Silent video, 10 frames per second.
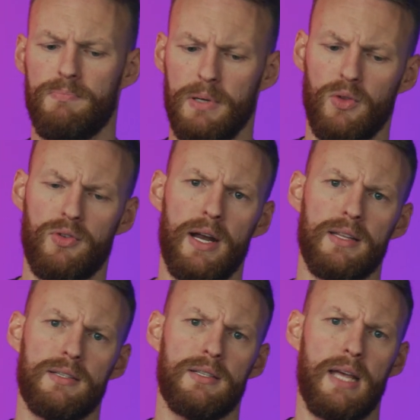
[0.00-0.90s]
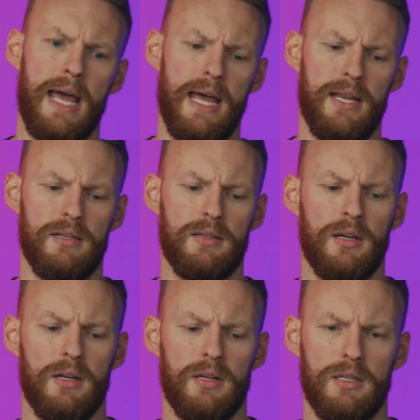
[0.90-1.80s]
build threats, and
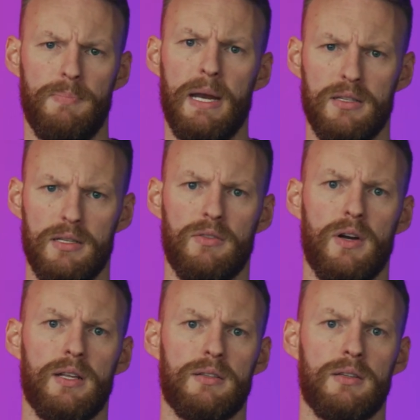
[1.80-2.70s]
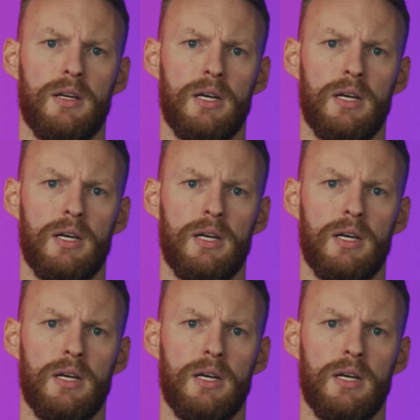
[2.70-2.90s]
dependency threats.